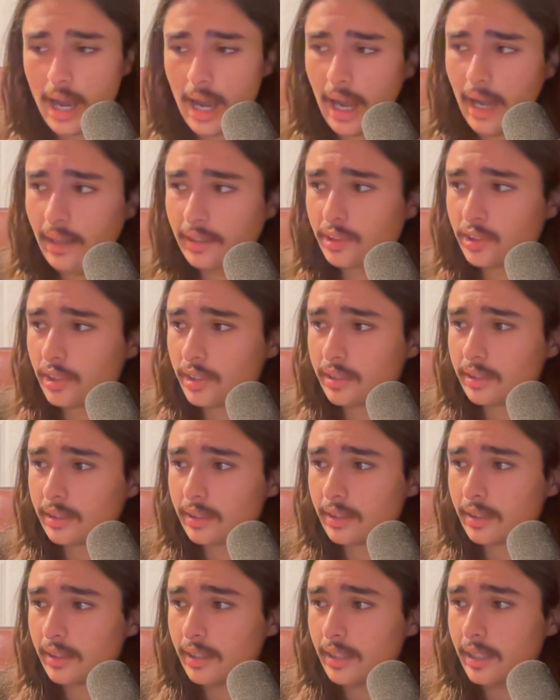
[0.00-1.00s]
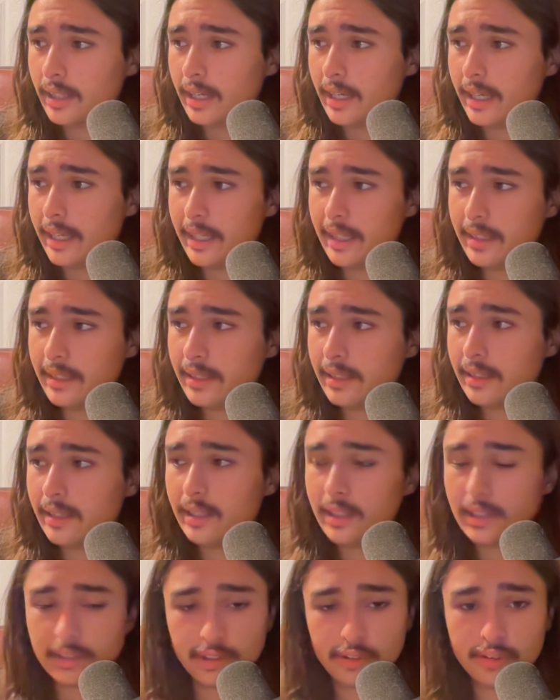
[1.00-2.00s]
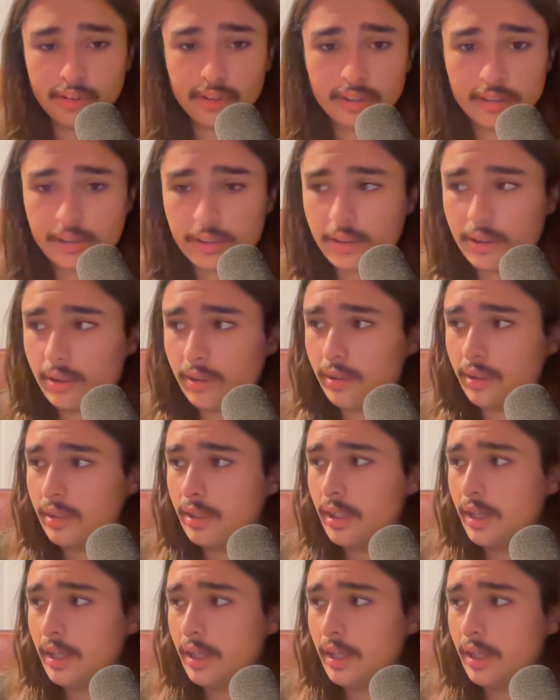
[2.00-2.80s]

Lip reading: I sit there and listen to